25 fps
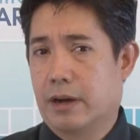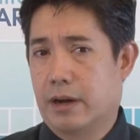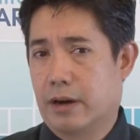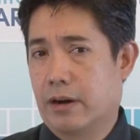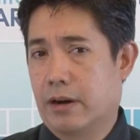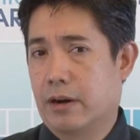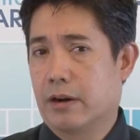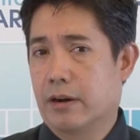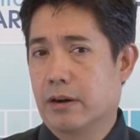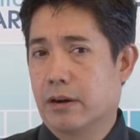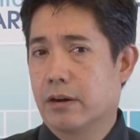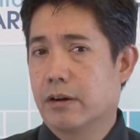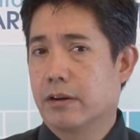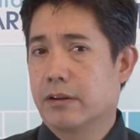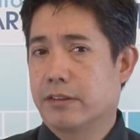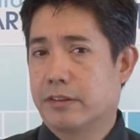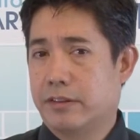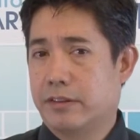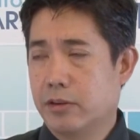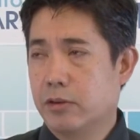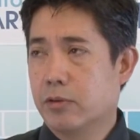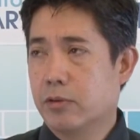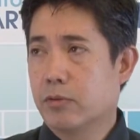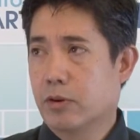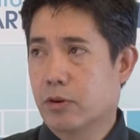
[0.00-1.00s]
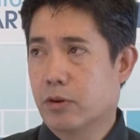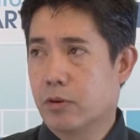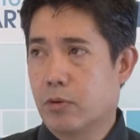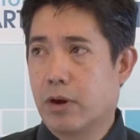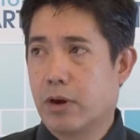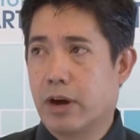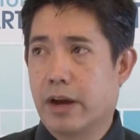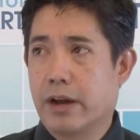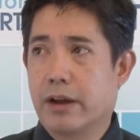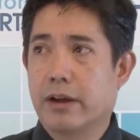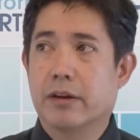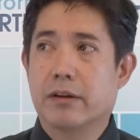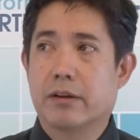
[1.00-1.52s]
are still
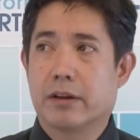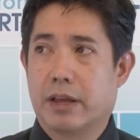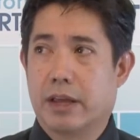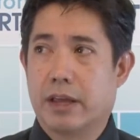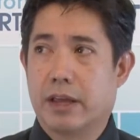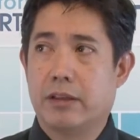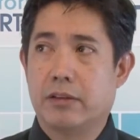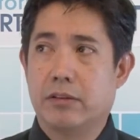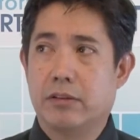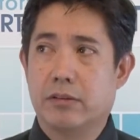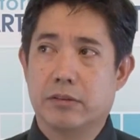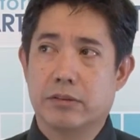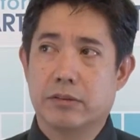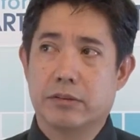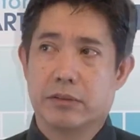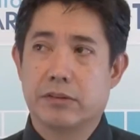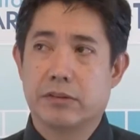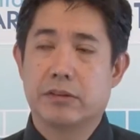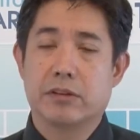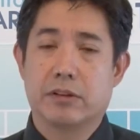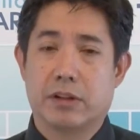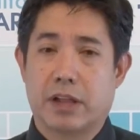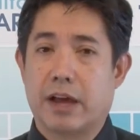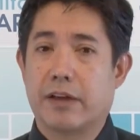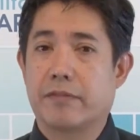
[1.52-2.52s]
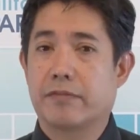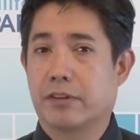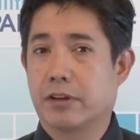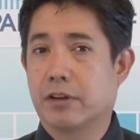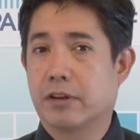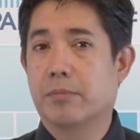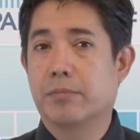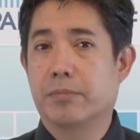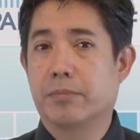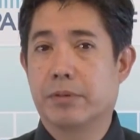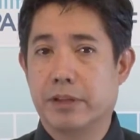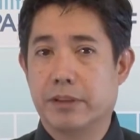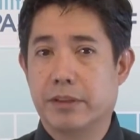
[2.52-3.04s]
required, and you'll still have to
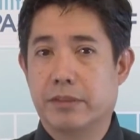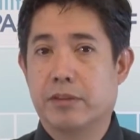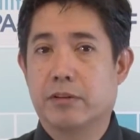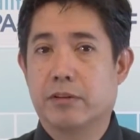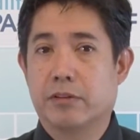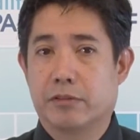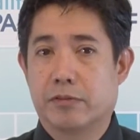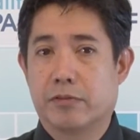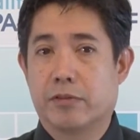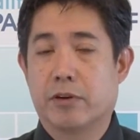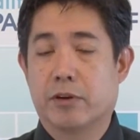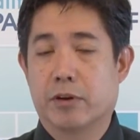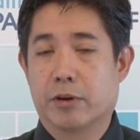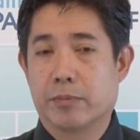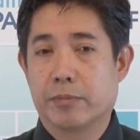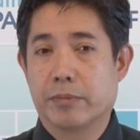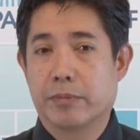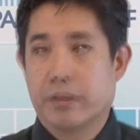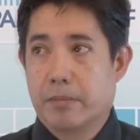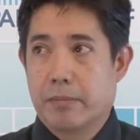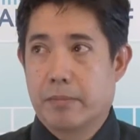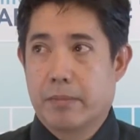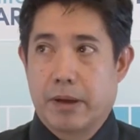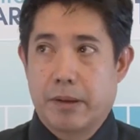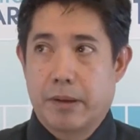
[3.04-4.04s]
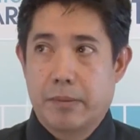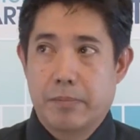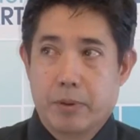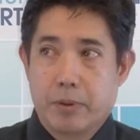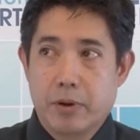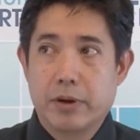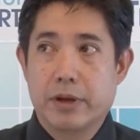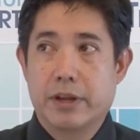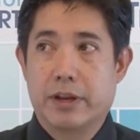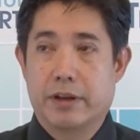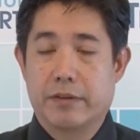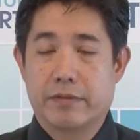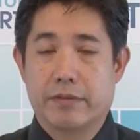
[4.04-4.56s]
complete those forms. My
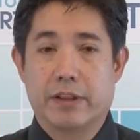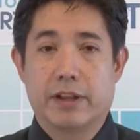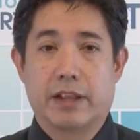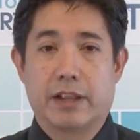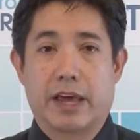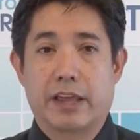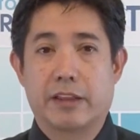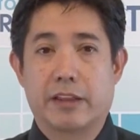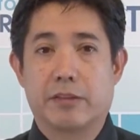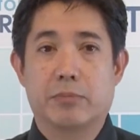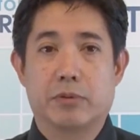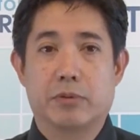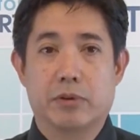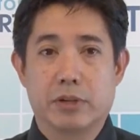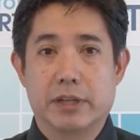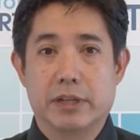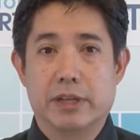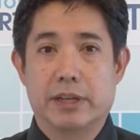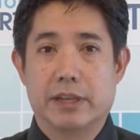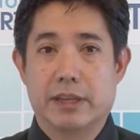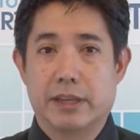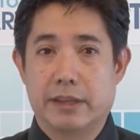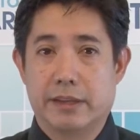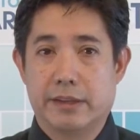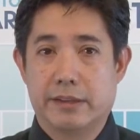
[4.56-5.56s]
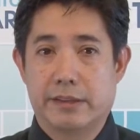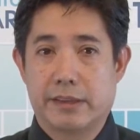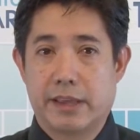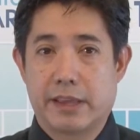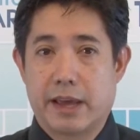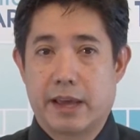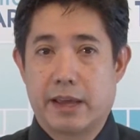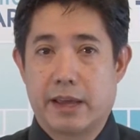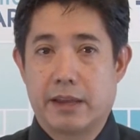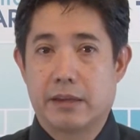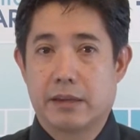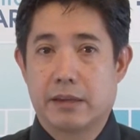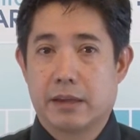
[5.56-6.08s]
point of the last bullet is
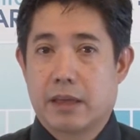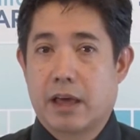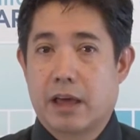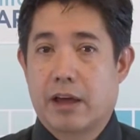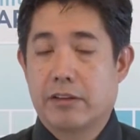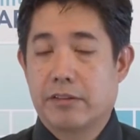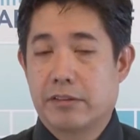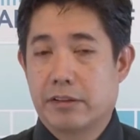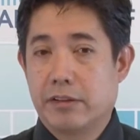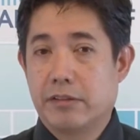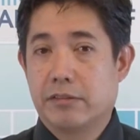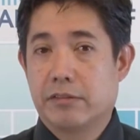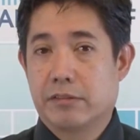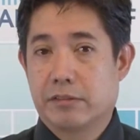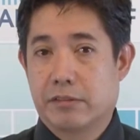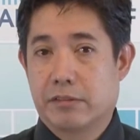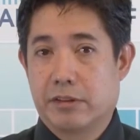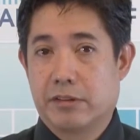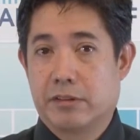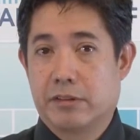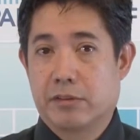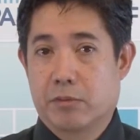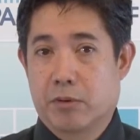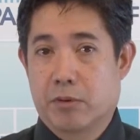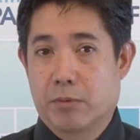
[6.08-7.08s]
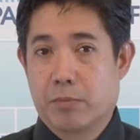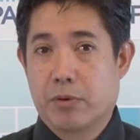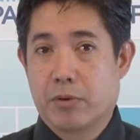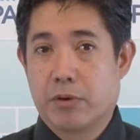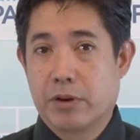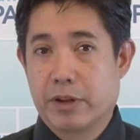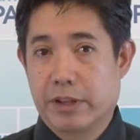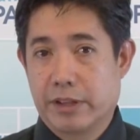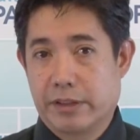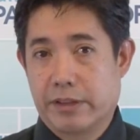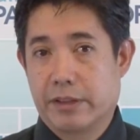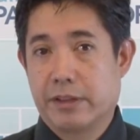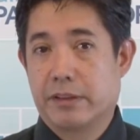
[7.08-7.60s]
that Cal-CSIRS is a
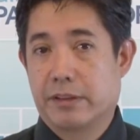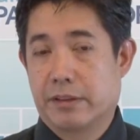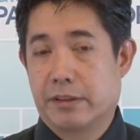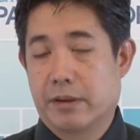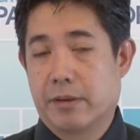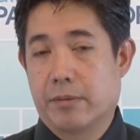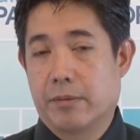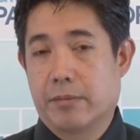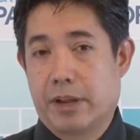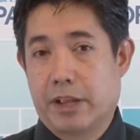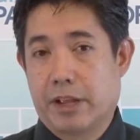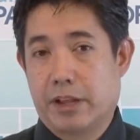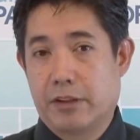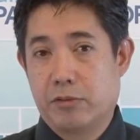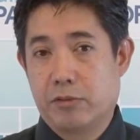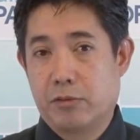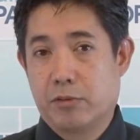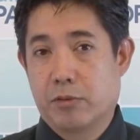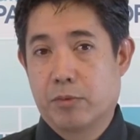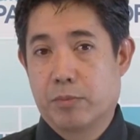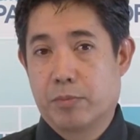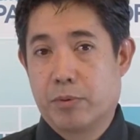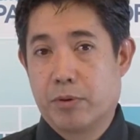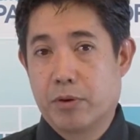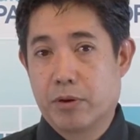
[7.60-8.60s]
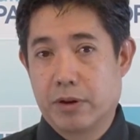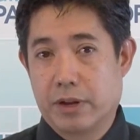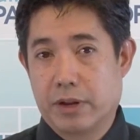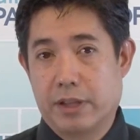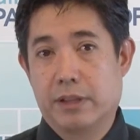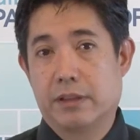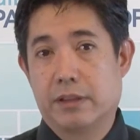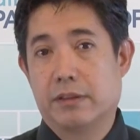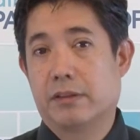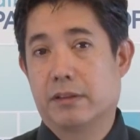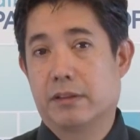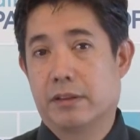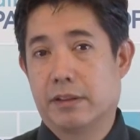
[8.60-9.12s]
reporting system, and as you report
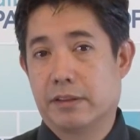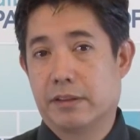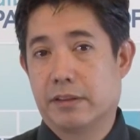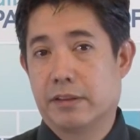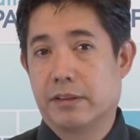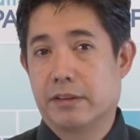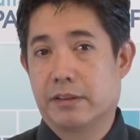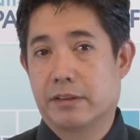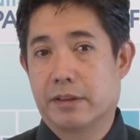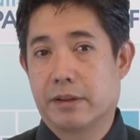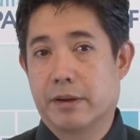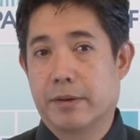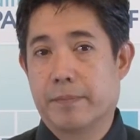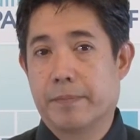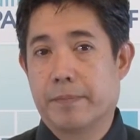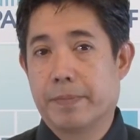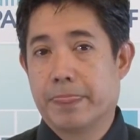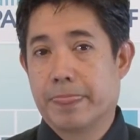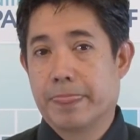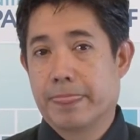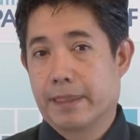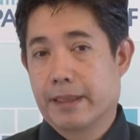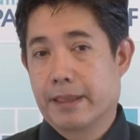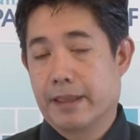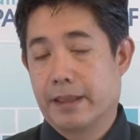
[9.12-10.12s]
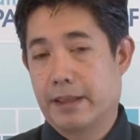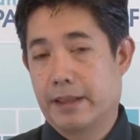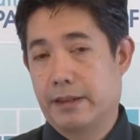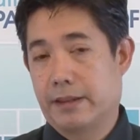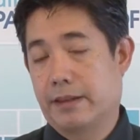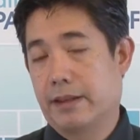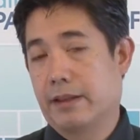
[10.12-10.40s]
into the system, it